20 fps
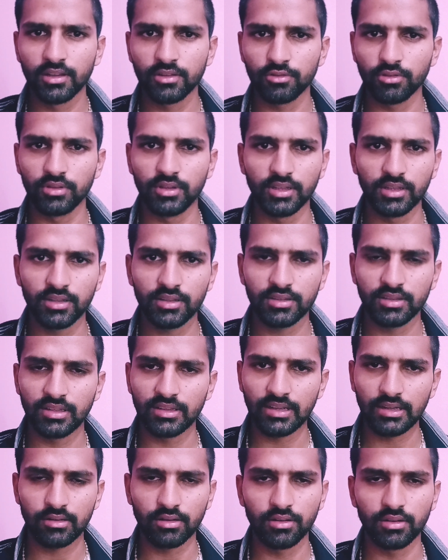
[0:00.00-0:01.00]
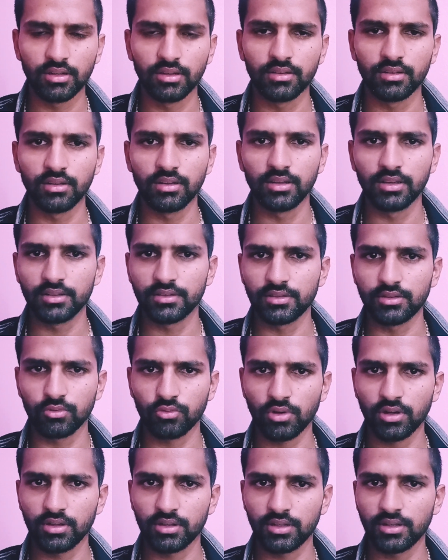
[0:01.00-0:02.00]
So there is silica content less in
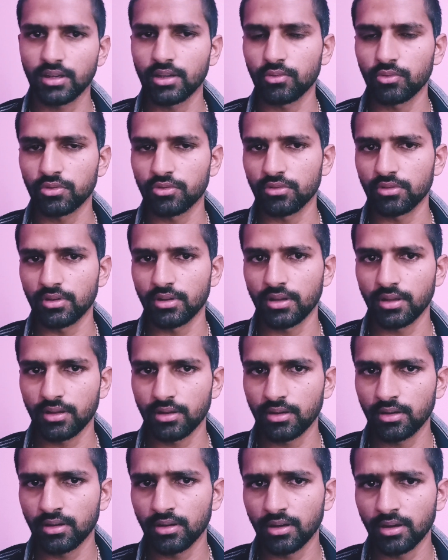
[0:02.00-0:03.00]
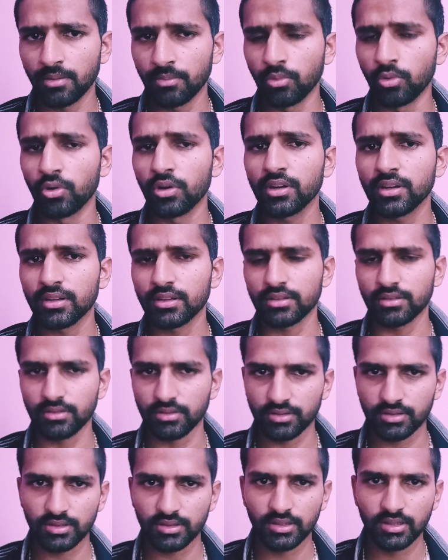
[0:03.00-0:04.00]
quantity, and we should avoid
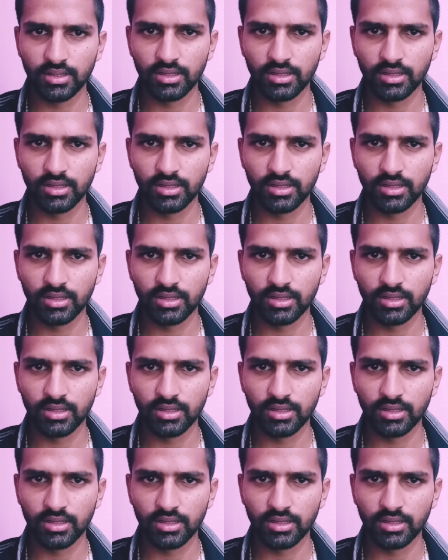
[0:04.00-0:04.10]
such